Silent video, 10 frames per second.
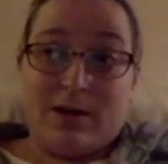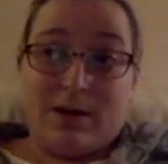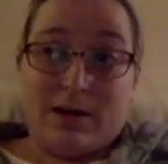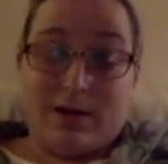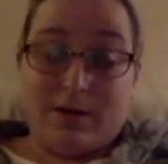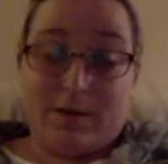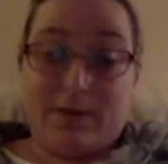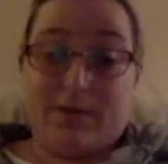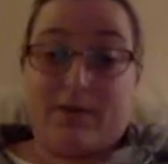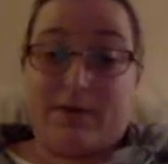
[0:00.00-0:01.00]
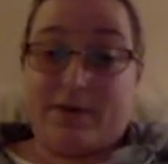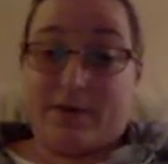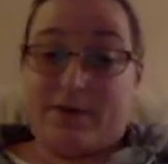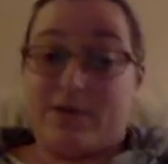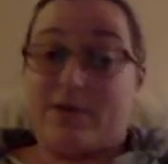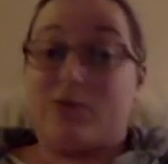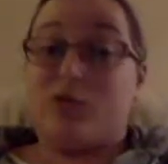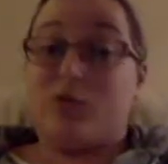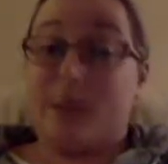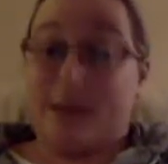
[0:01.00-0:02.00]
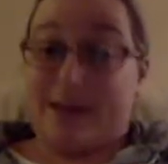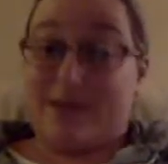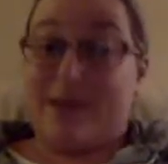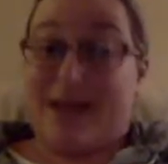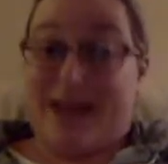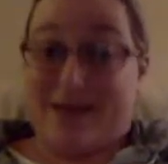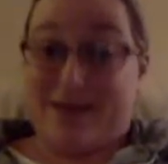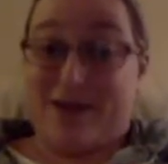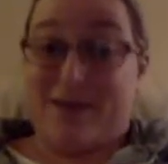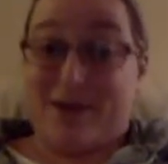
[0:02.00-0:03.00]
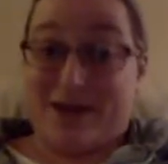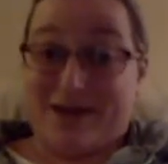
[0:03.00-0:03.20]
everything may be $5 or less, but you spend a hell of a lot of money in there.